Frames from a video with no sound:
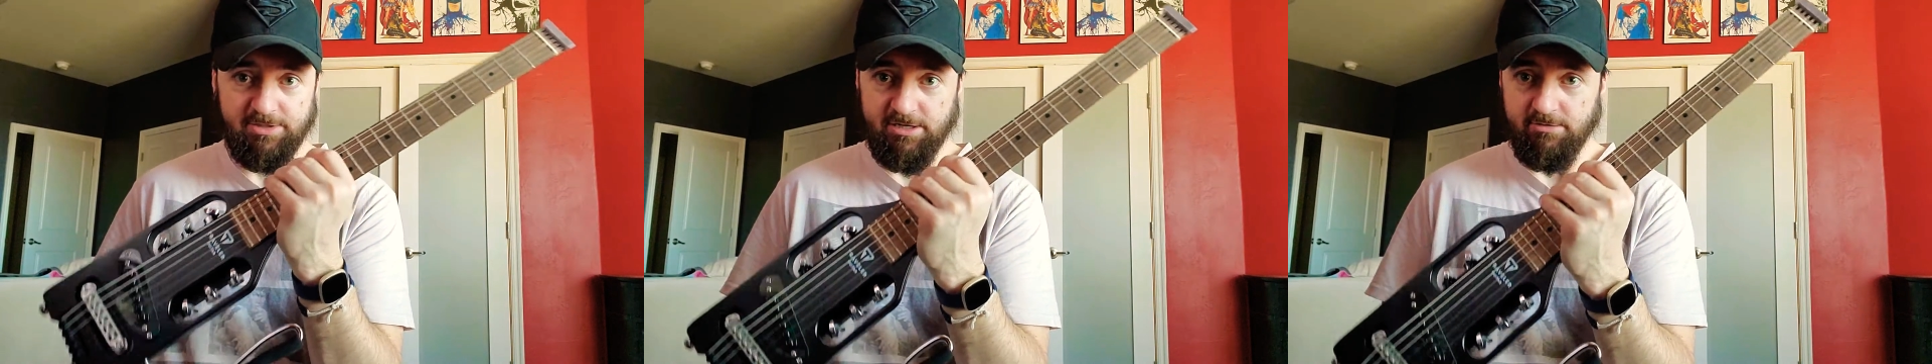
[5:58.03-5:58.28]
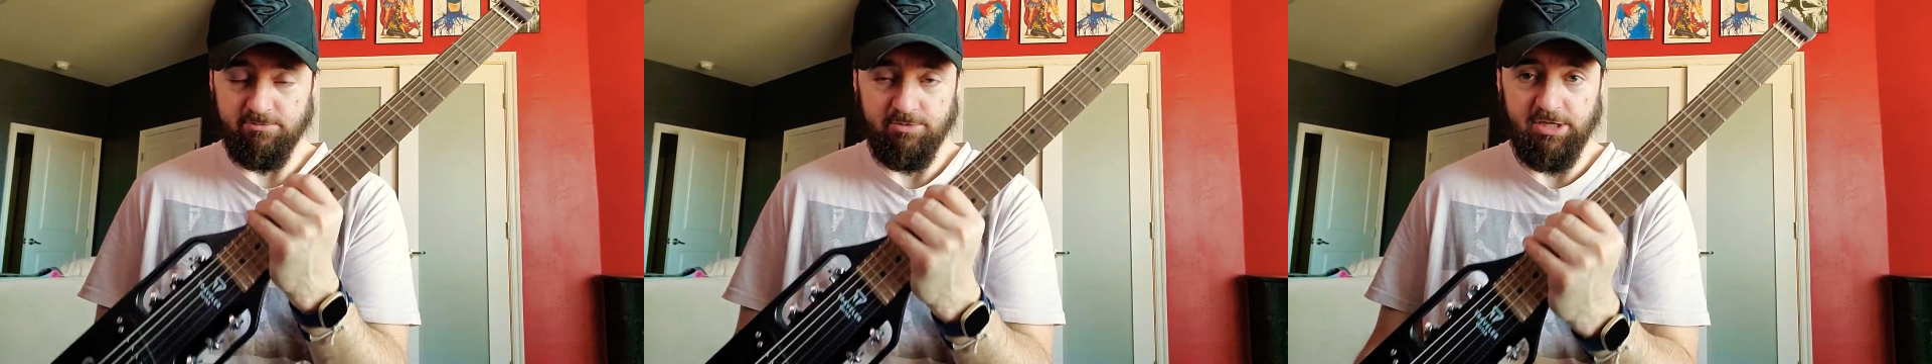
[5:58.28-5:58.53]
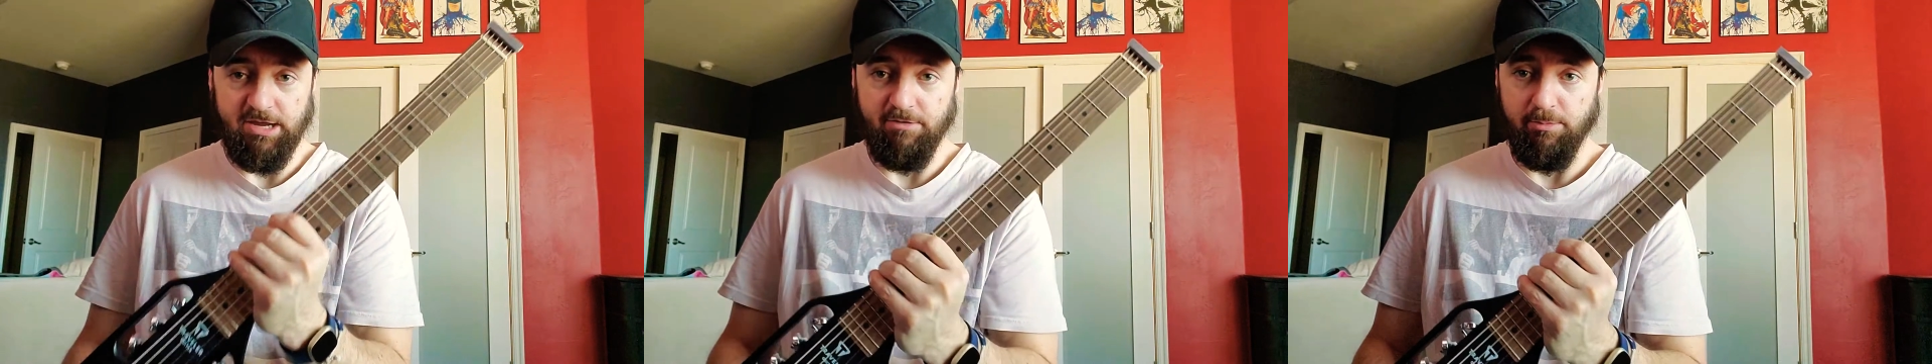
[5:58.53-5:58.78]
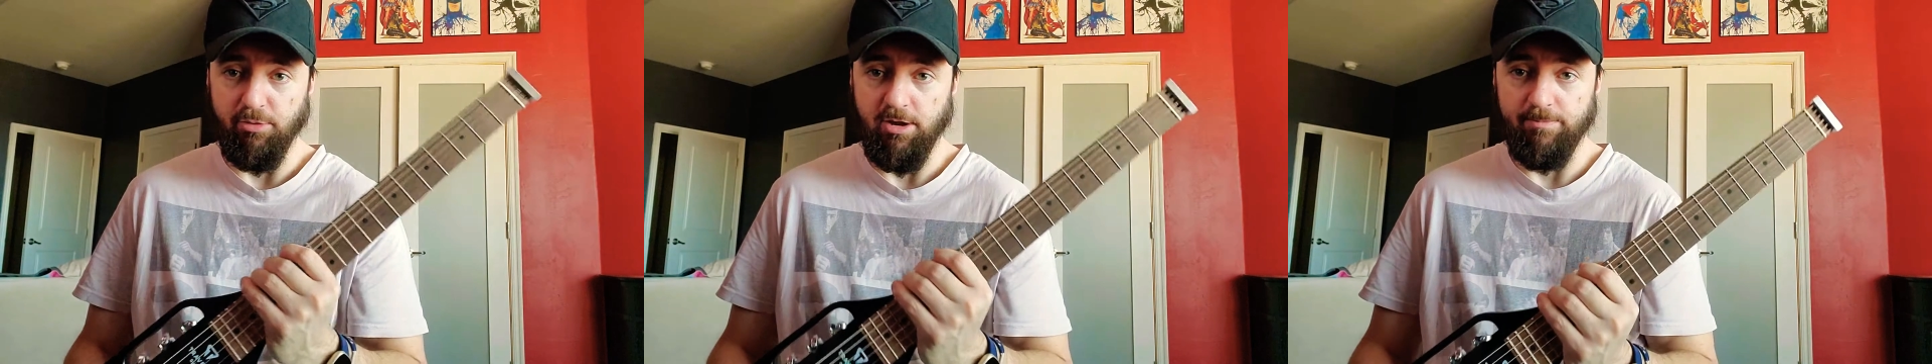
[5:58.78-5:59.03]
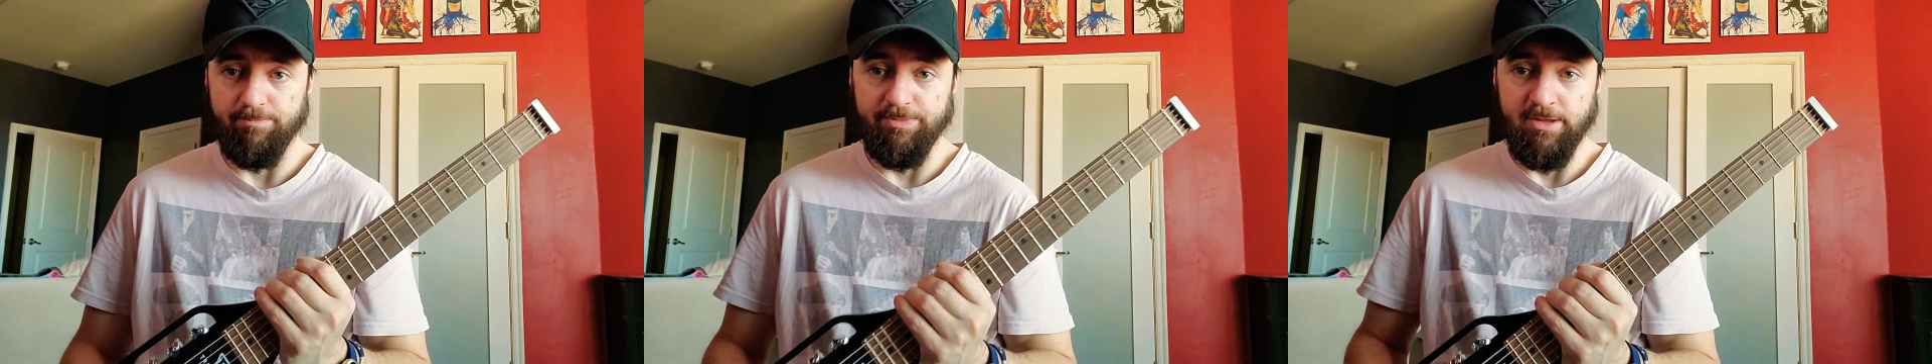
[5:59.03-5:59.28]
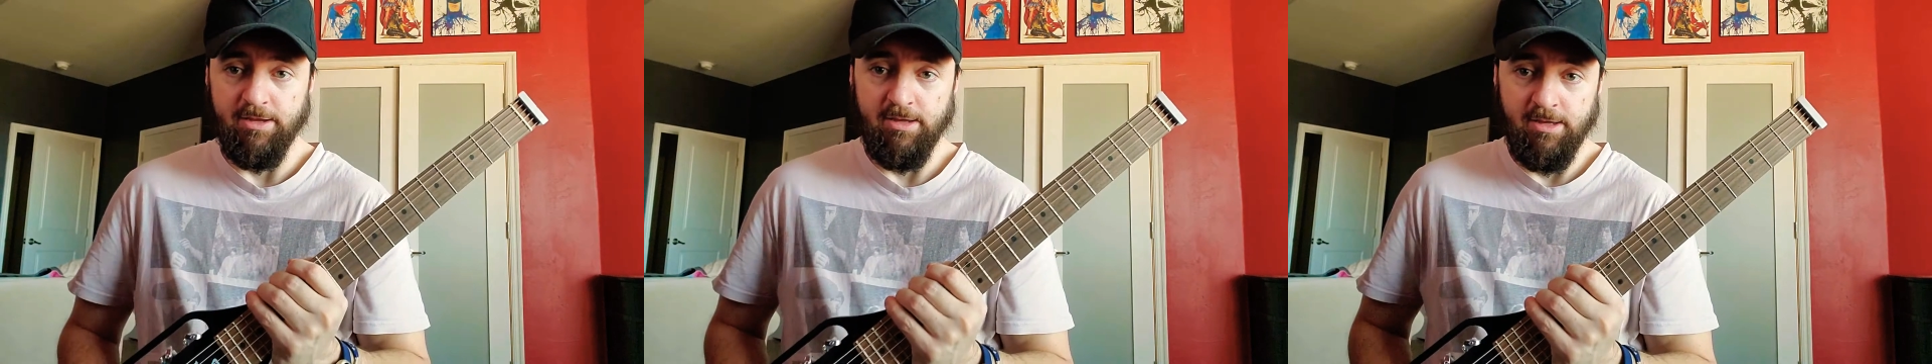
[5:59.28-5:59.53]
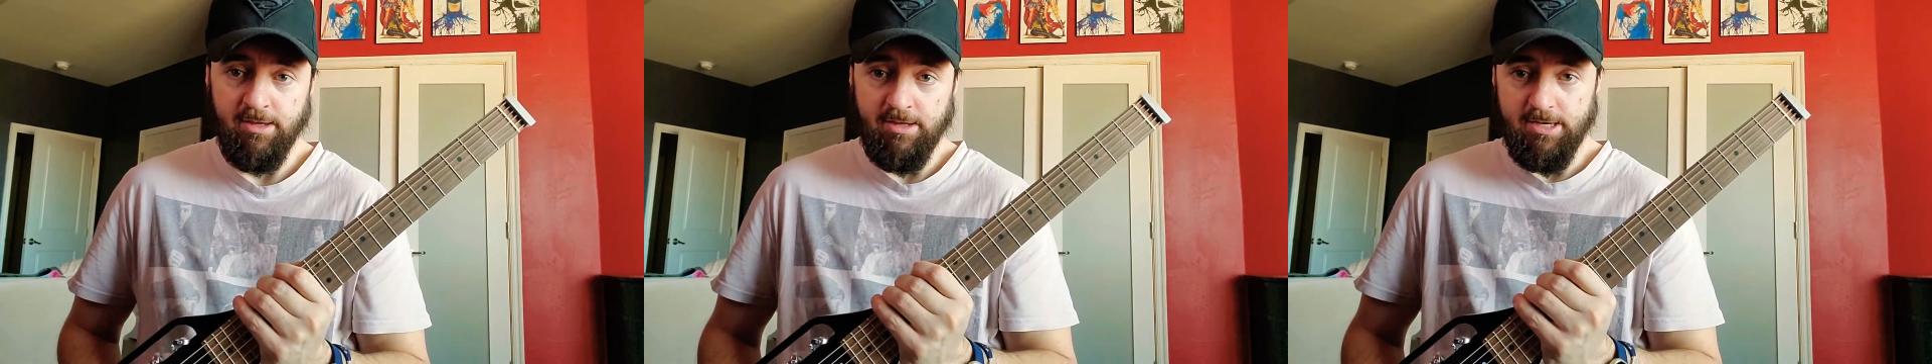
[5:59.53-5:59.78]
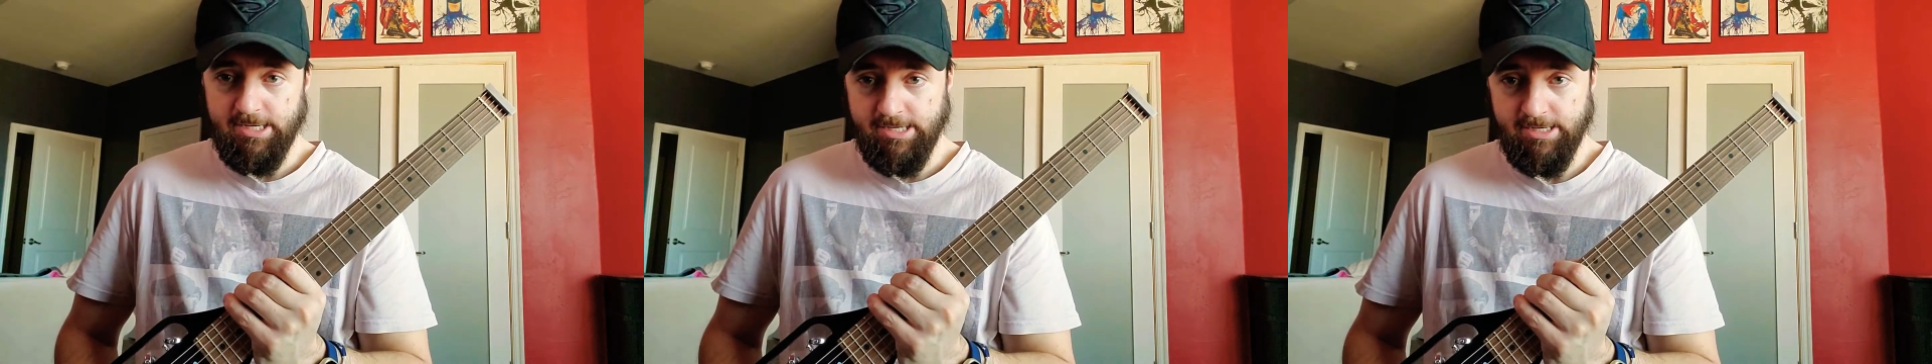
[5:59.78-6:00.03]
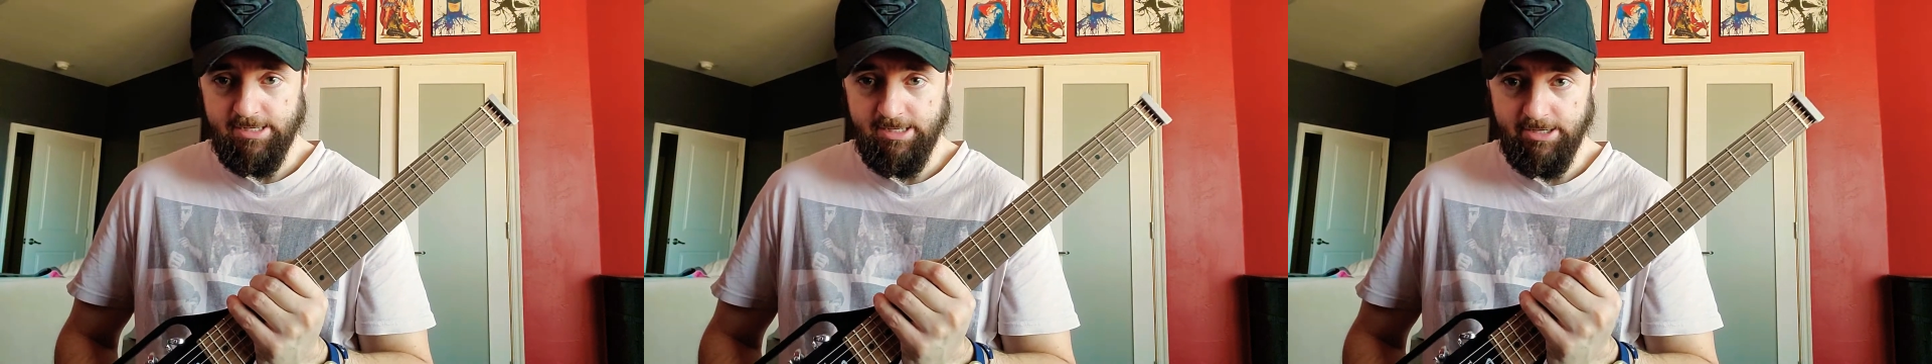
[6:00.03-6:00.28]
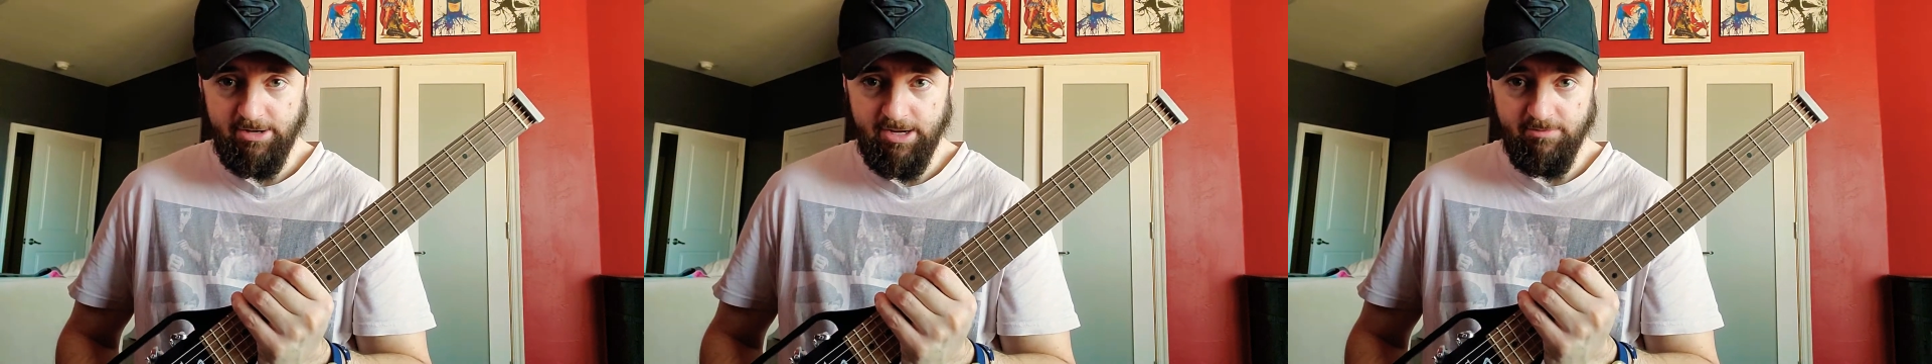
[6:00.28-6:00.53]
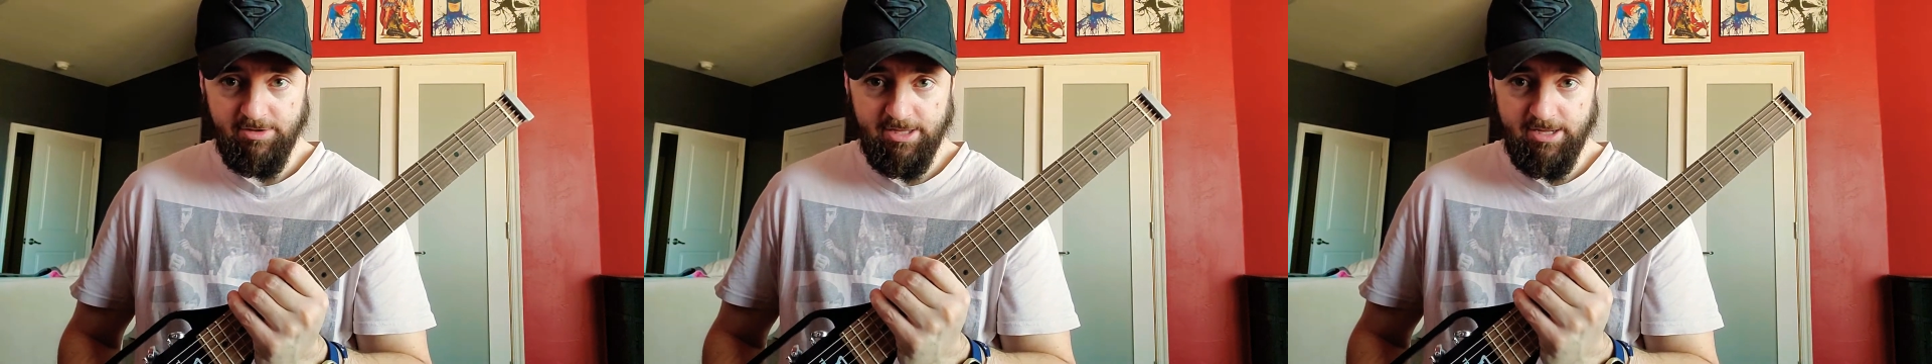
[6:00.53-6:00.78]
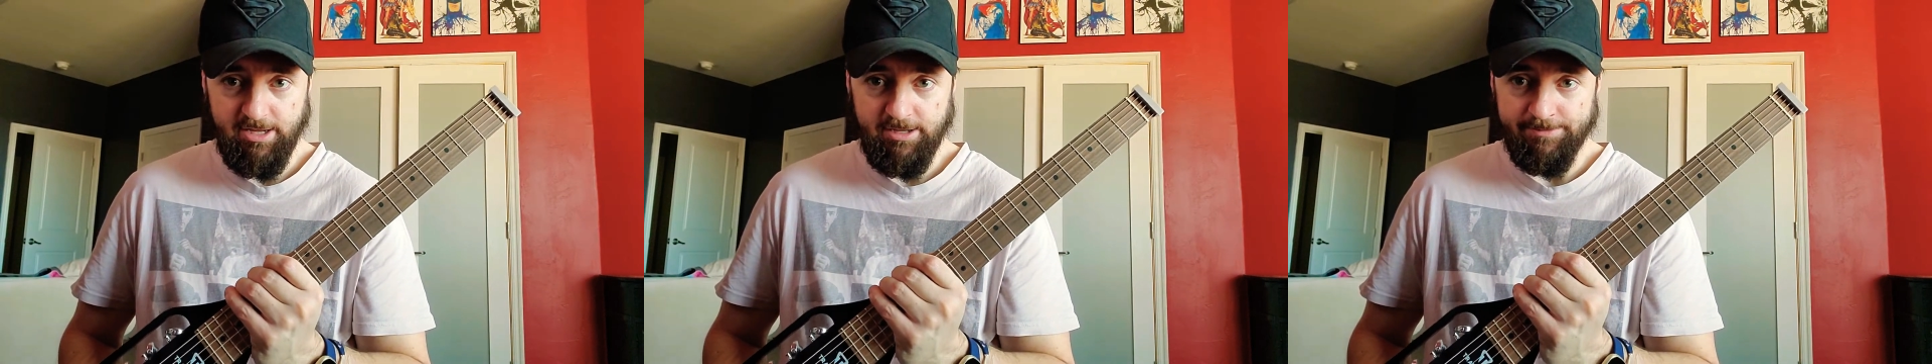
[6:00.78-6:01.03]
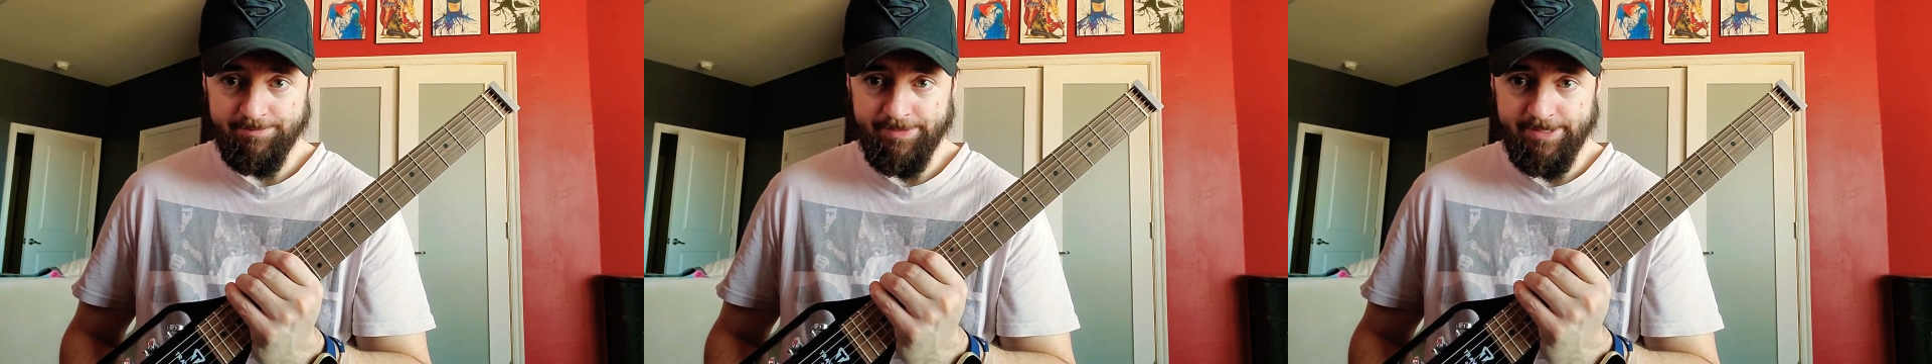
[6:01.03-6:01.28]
I don't really have any problem hearing everything.